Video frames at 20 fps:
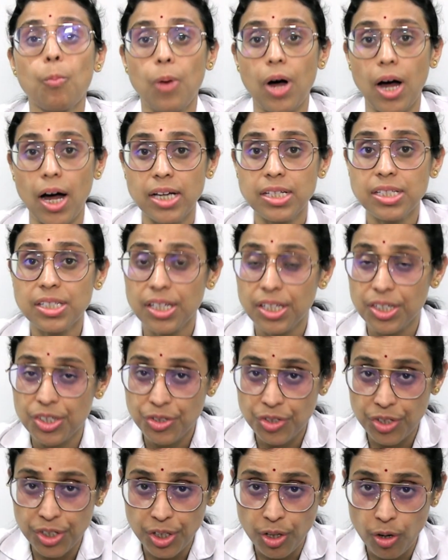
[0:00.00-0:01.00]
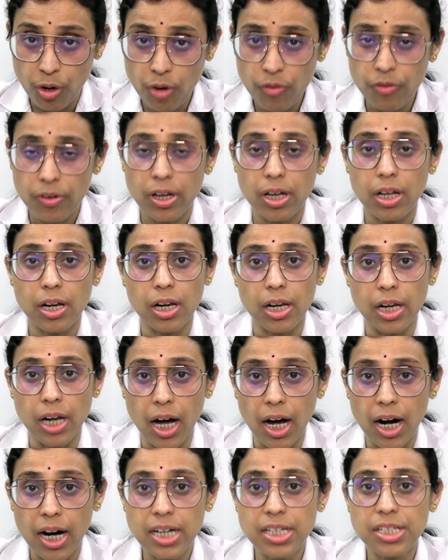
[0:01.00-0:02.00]
past history of
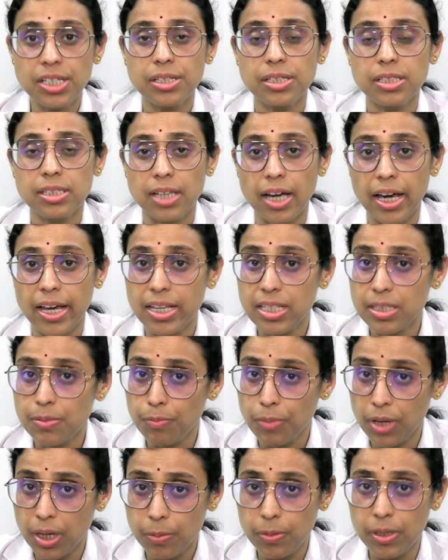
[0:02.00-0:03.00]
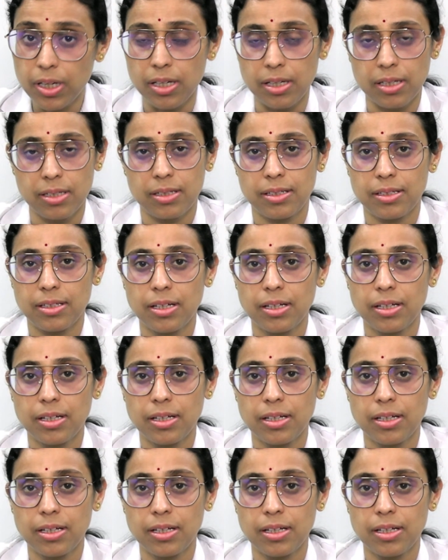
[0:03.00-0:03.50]
large size baby,